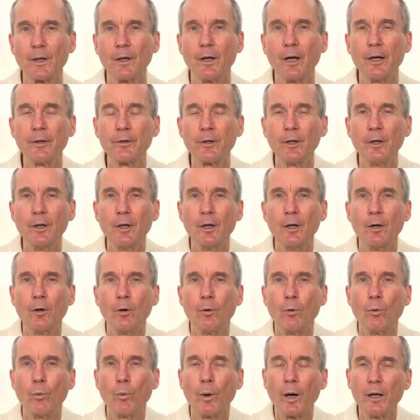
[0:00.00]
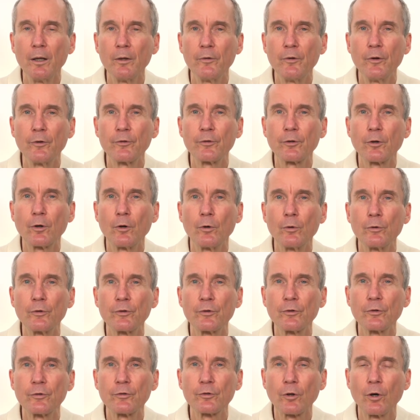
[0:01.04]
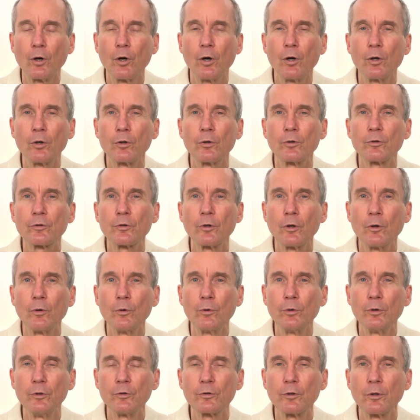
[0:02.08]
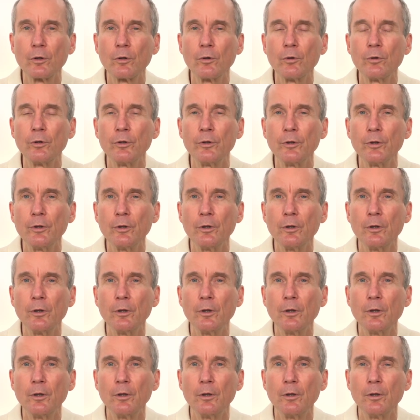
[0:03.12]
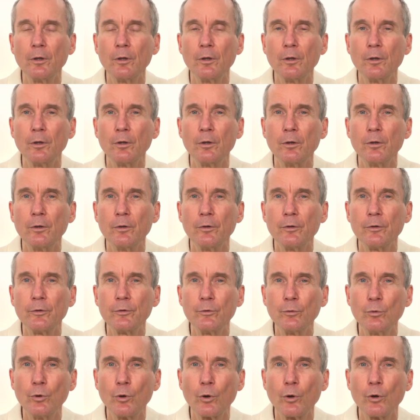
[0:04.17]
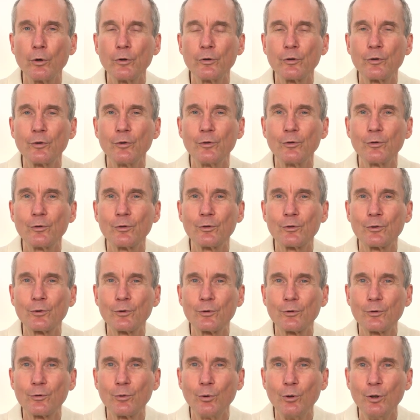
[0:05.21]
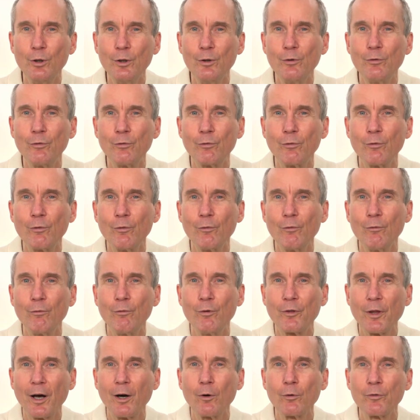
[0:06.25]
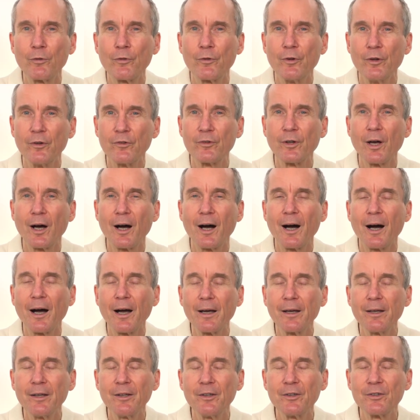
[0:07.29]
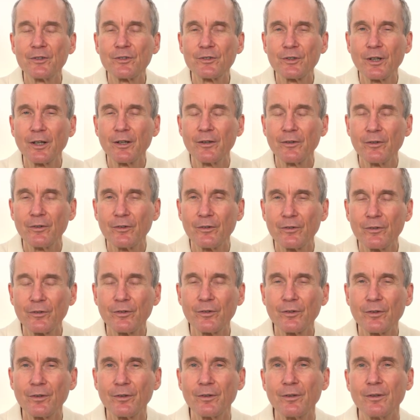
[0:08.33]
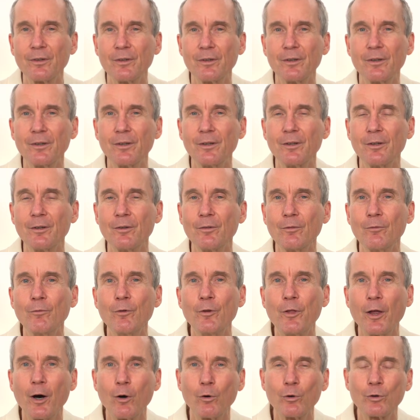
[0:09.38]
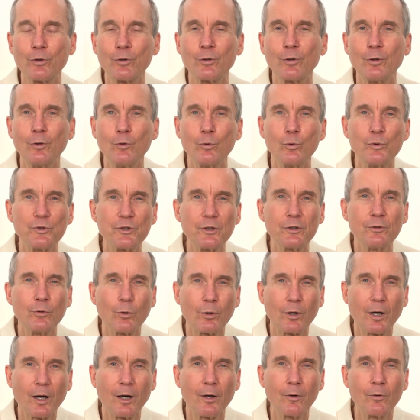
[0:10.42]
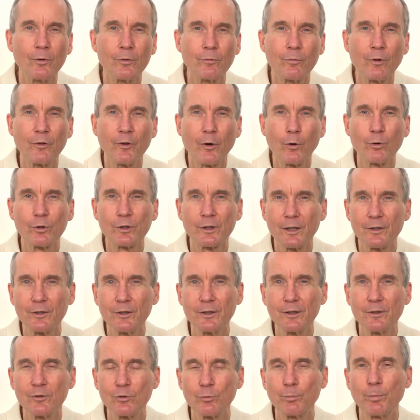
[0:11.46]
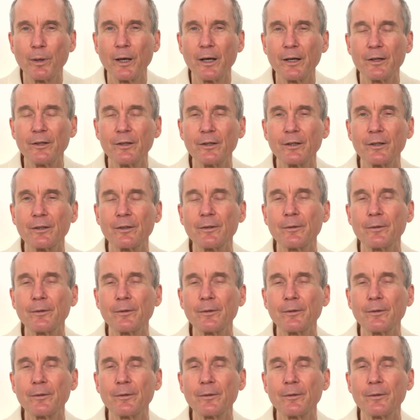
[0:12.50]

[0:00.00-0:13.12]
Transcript: And while this grows stronger, slowly, you learn to live without this I sense, without losing your ground, without getting into panic.